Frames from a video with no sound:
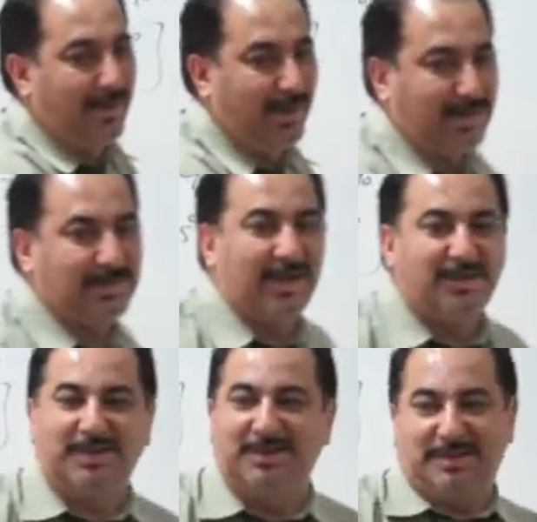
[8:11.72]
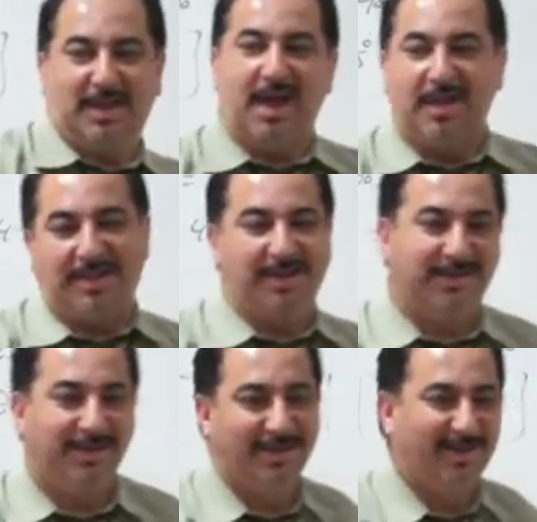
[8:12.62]
Ghazal, she's an athlete.
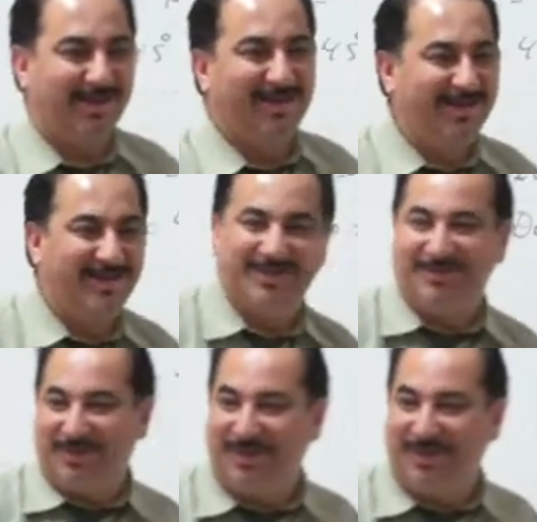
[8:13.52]
I went